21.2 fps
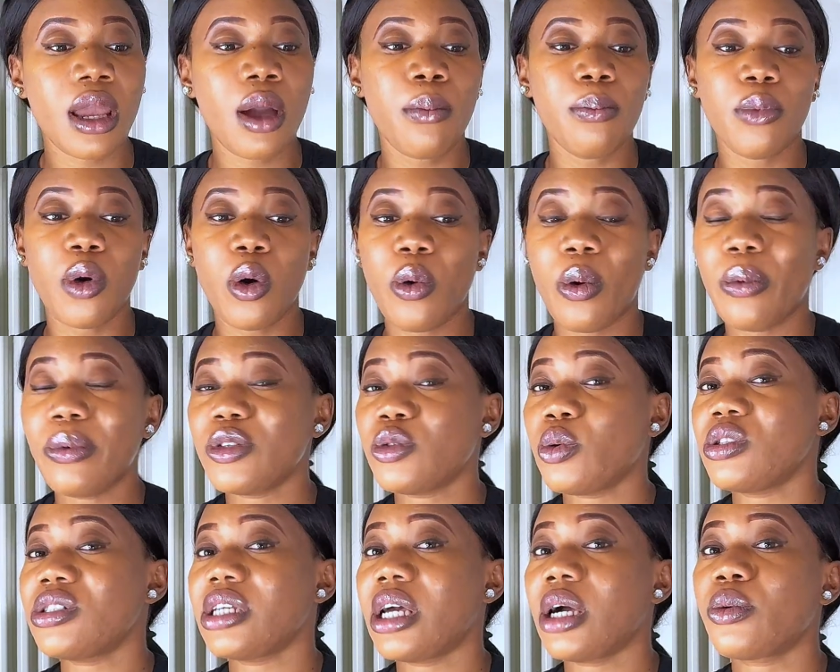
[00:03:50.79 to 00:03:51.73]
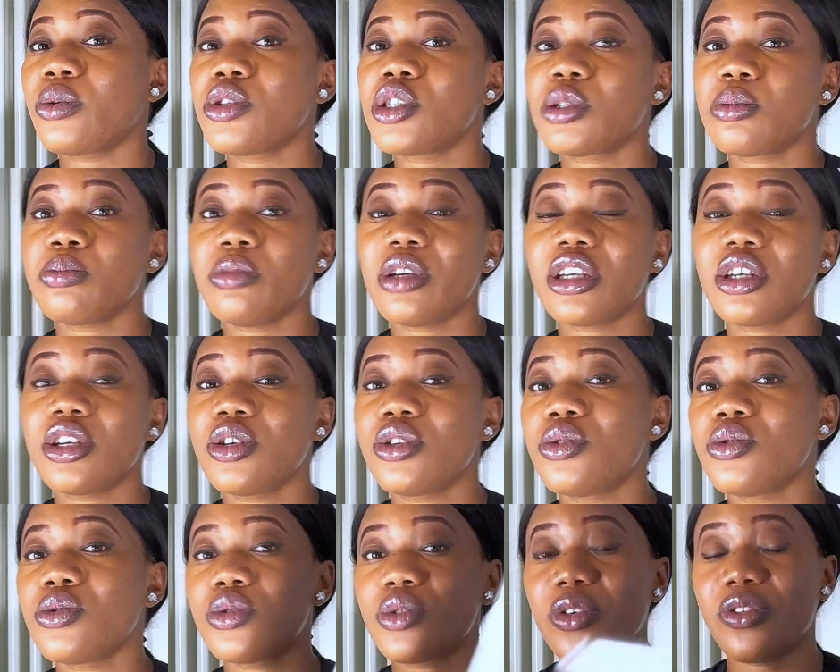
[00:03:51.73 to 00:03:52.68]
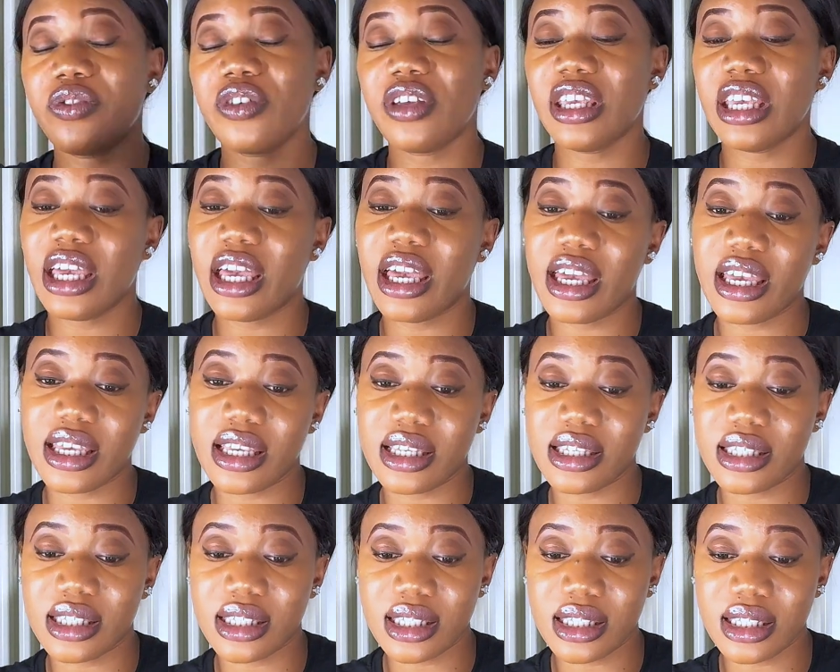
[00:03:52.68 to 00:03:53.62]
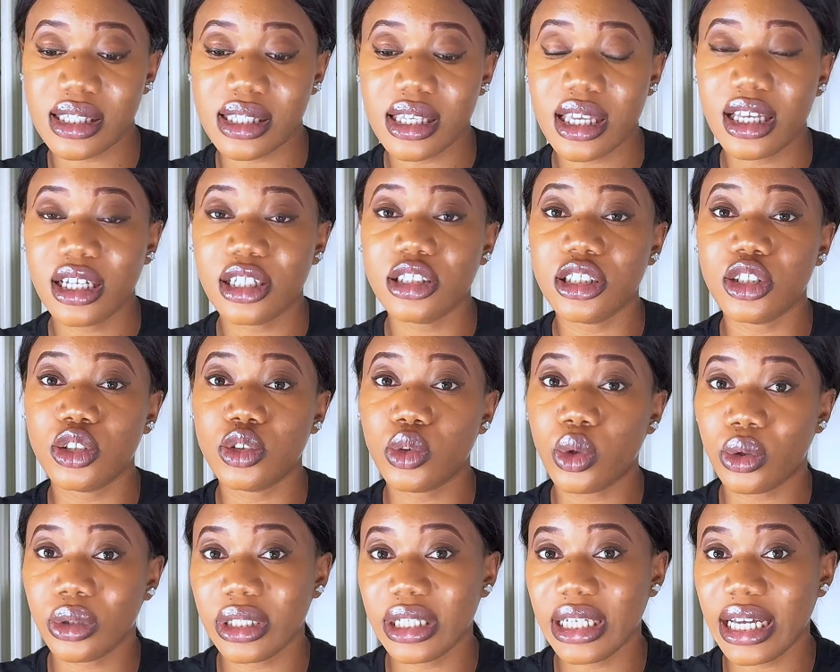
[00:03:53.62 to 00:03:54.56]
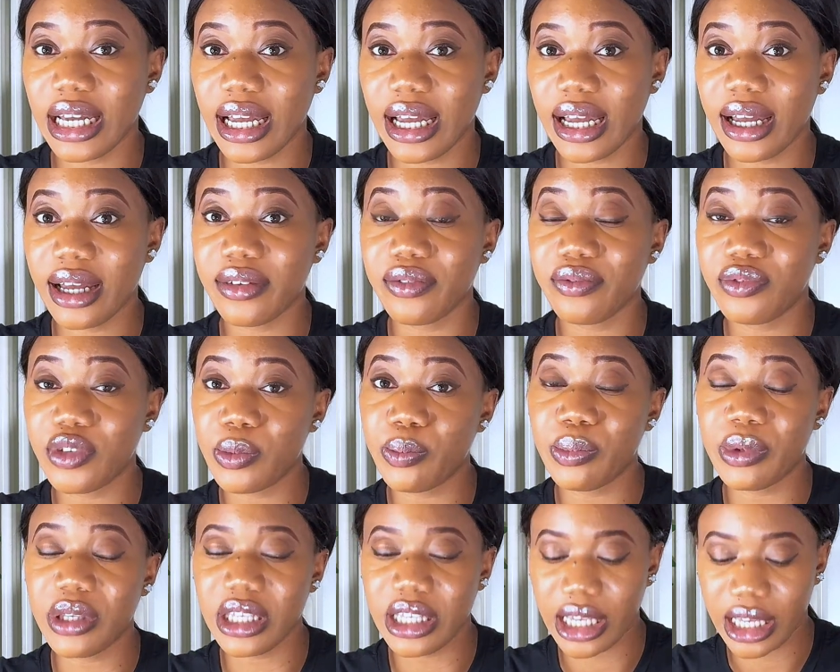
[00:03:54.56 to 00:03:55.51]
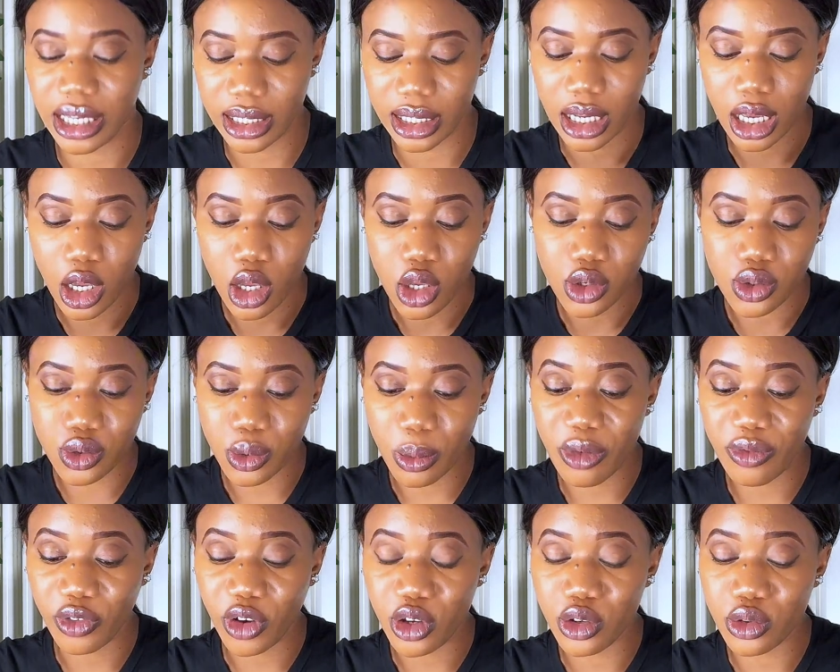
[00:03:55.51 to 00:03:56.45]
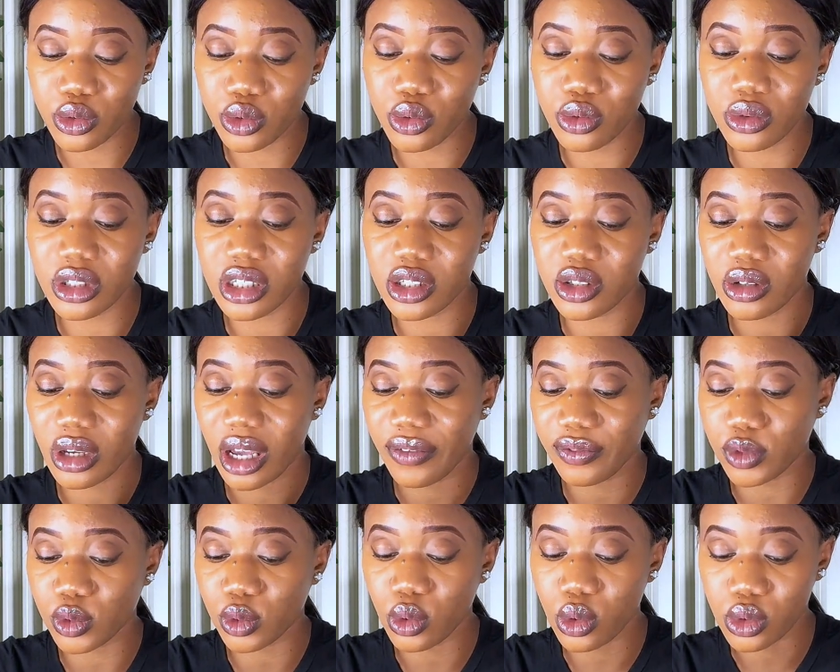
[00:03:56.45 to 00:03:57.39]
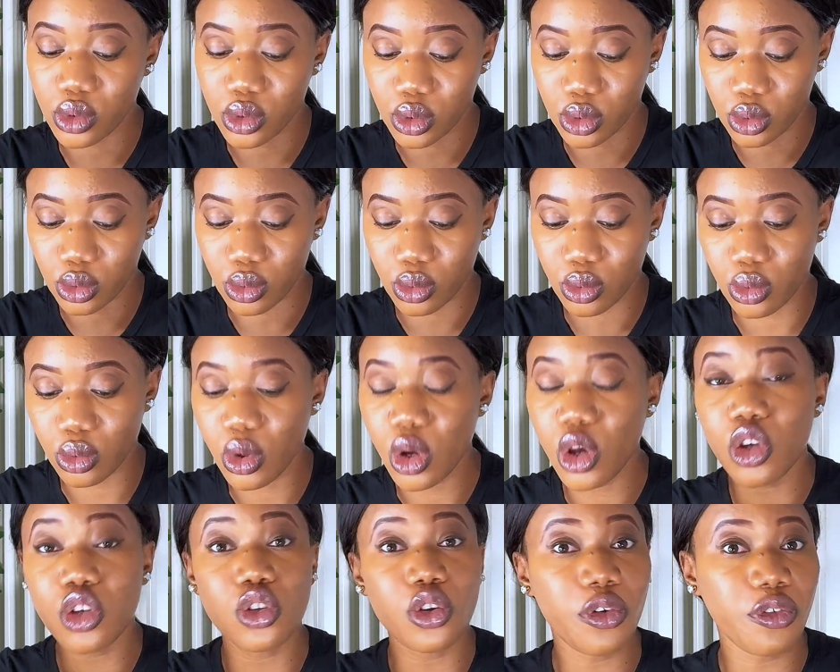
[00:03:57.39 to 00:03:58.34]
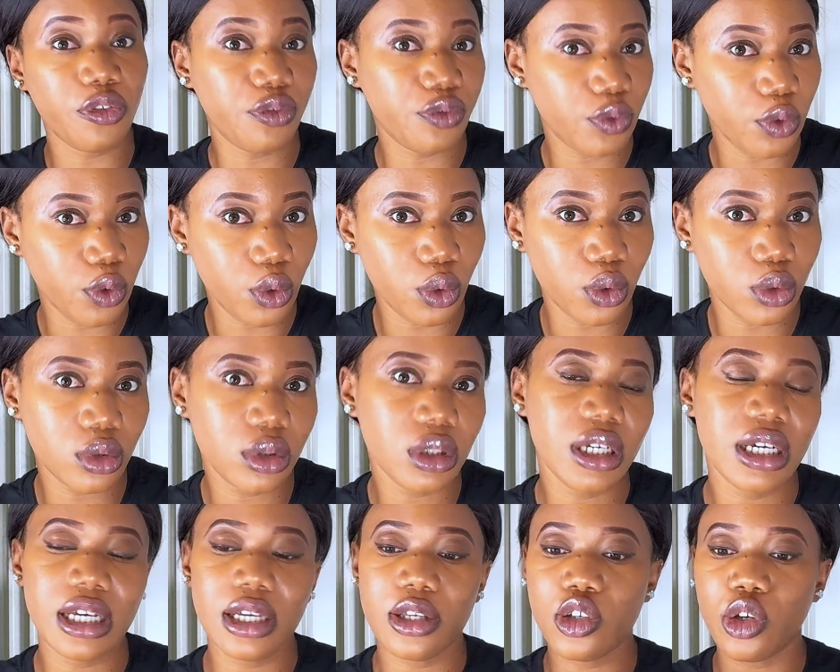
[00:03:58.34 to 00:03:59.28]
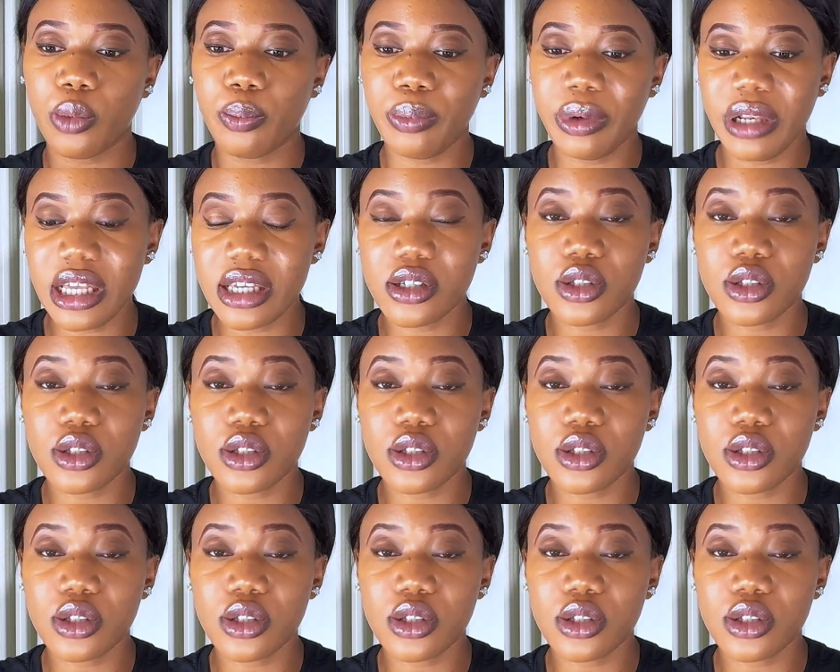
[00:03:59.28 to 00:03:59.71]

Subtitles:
But what you are going to be making use of here is the Thunder VPN. So before you do this, you have to go to your phone, your Play